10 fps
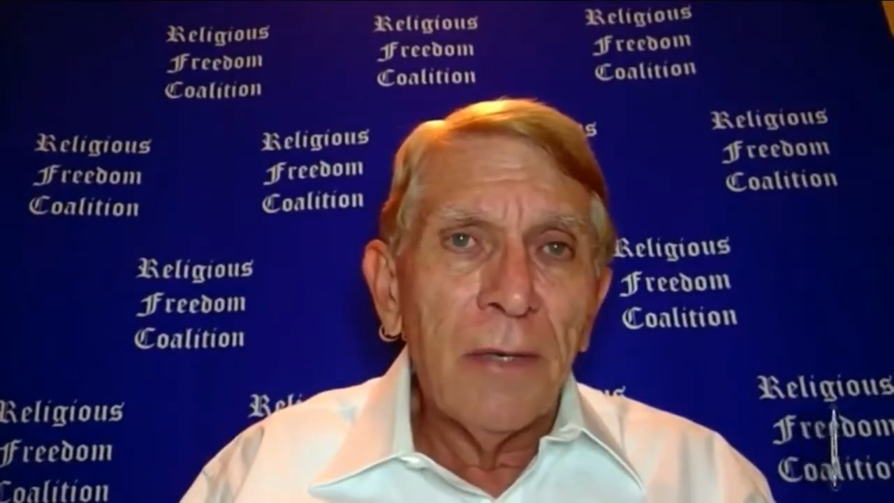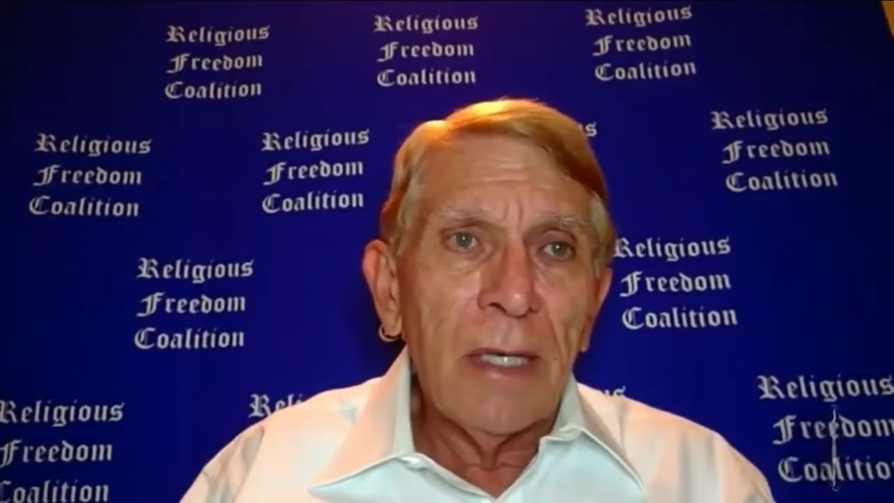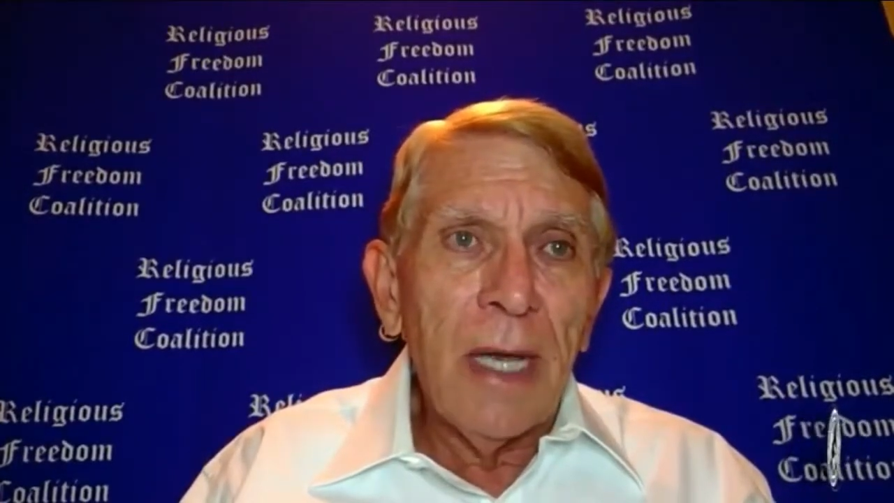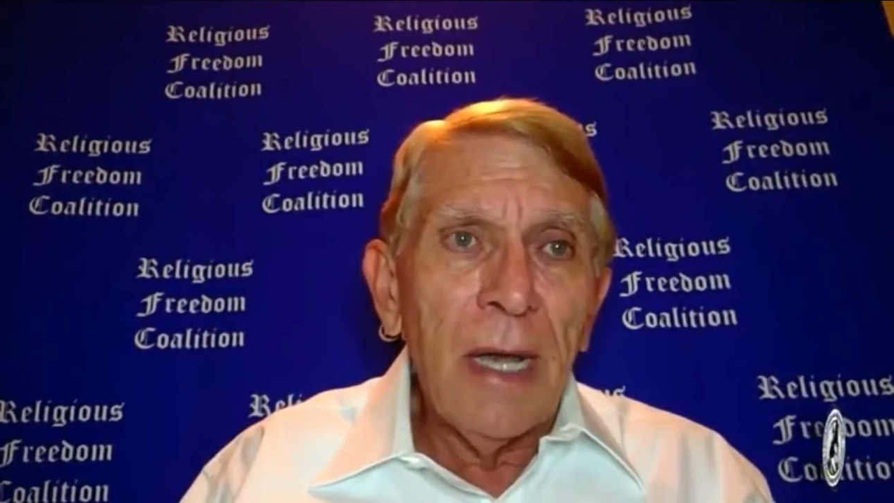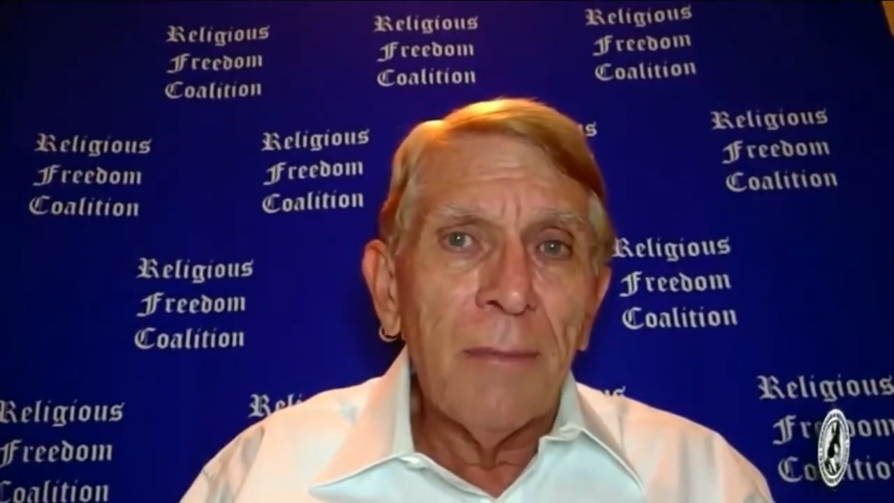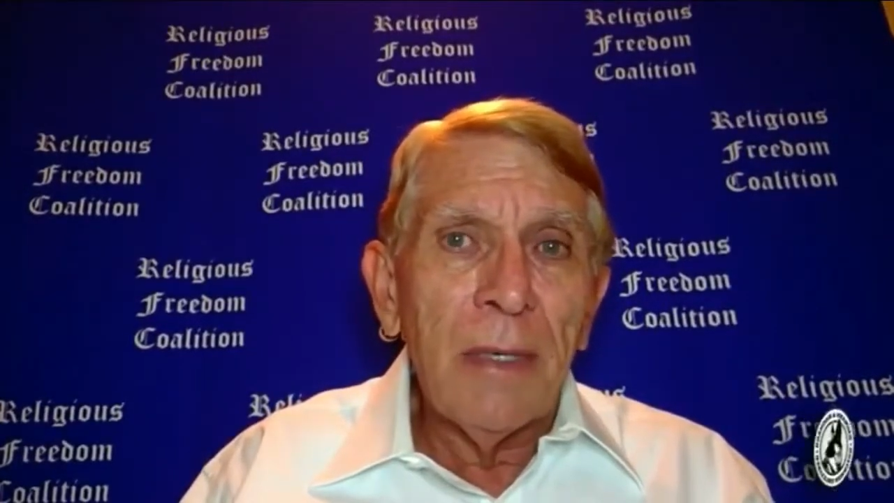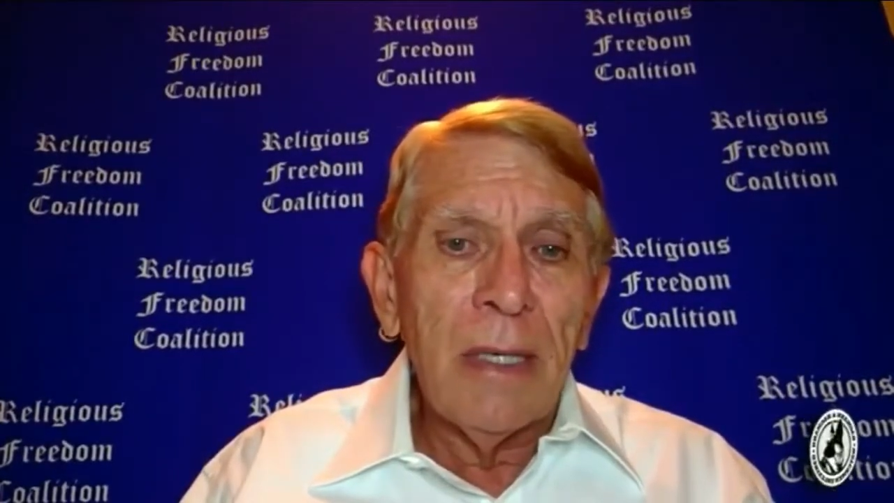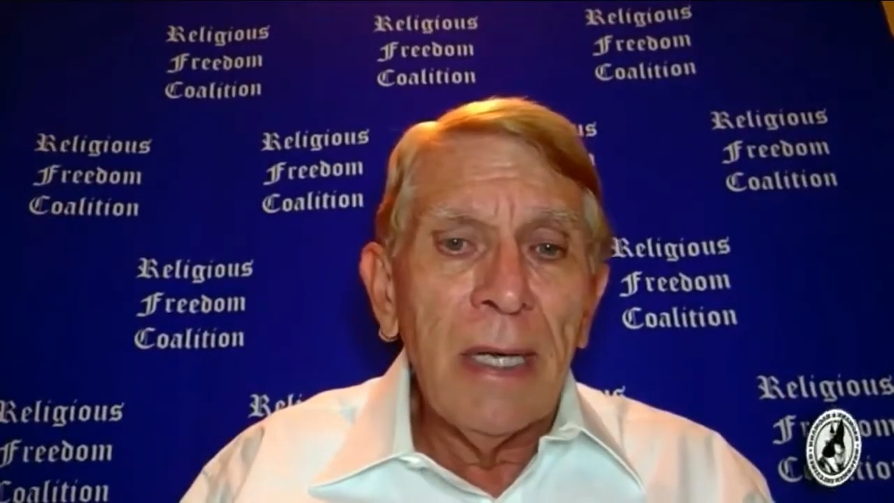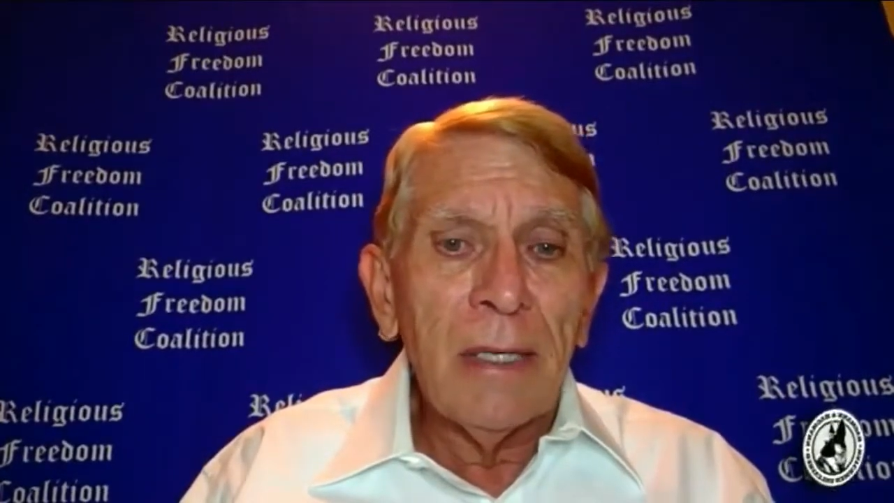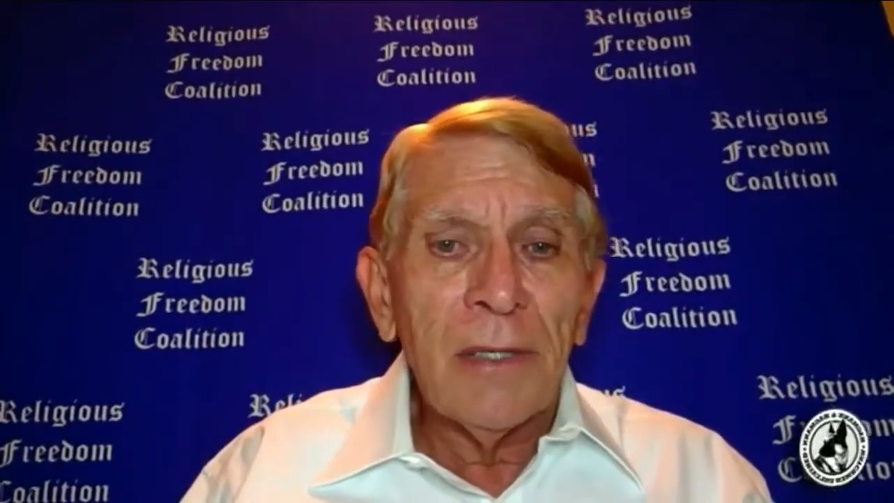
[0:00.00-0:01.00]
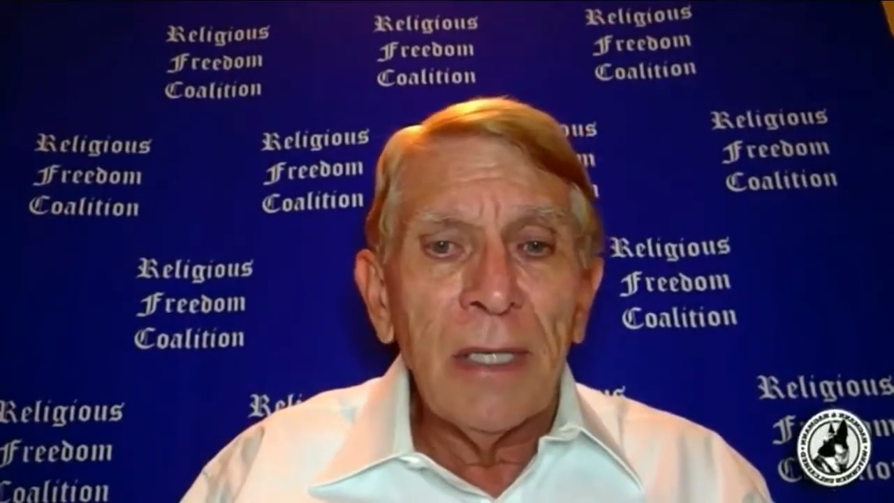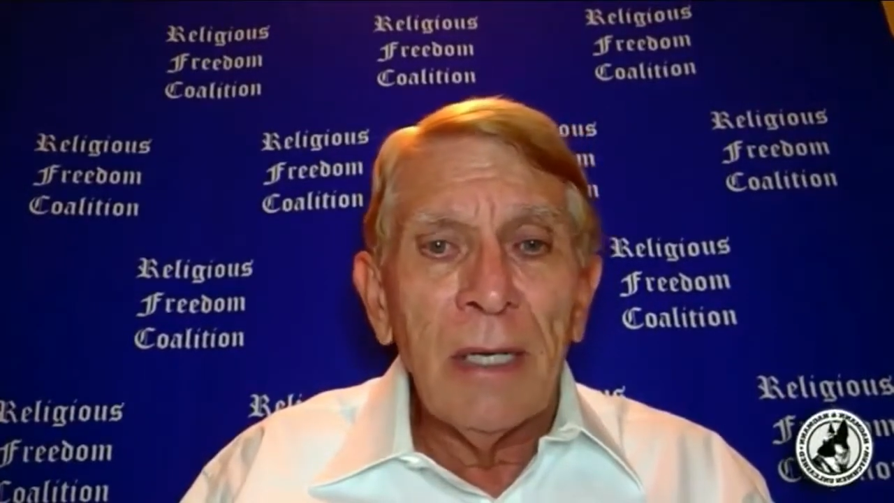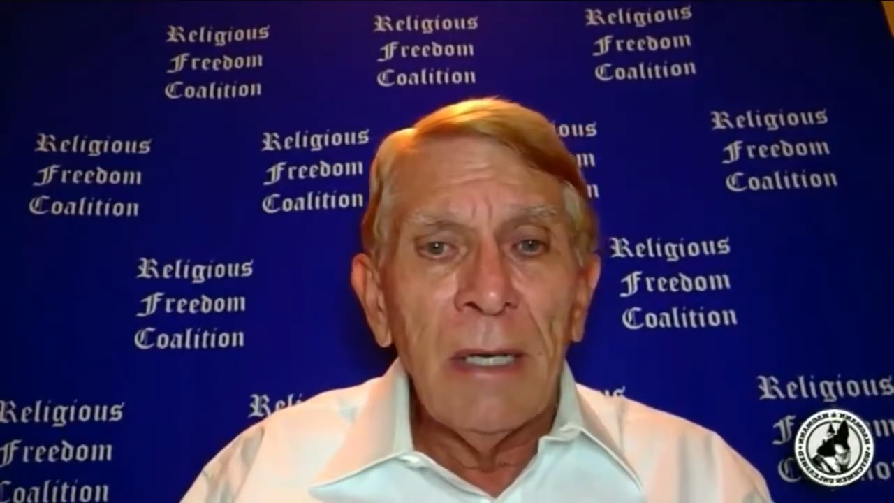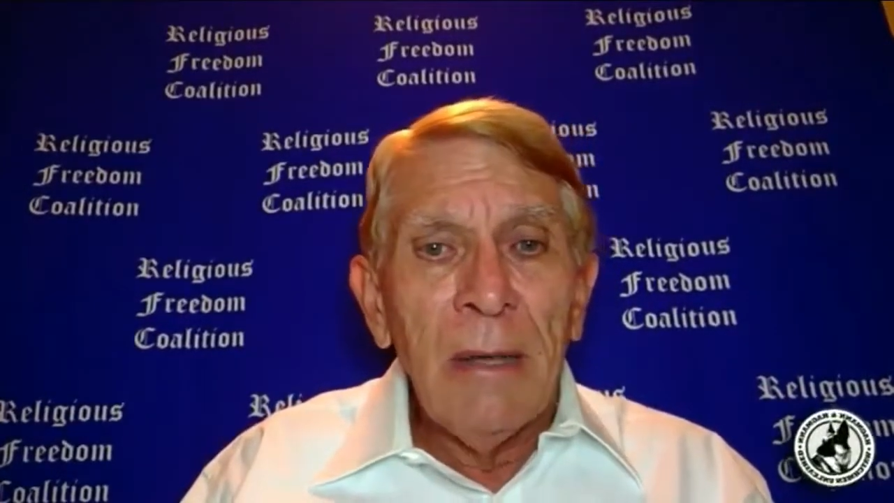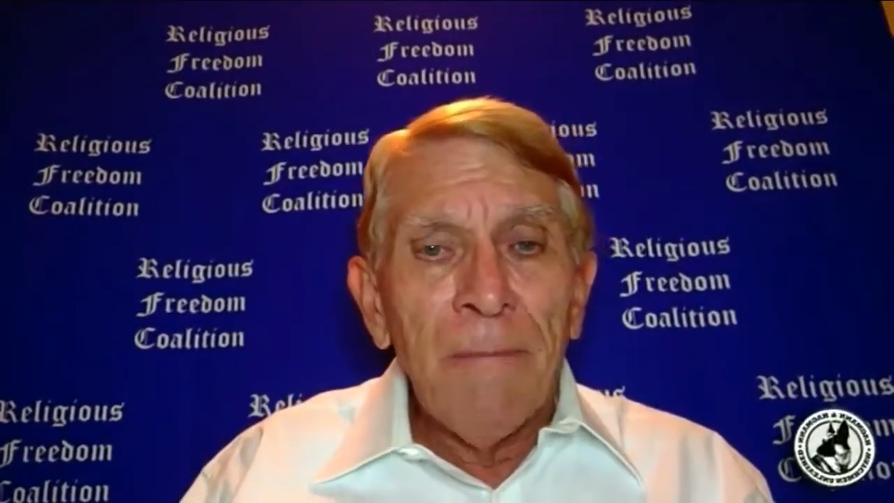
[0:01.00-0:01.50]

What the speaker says: going to happen next.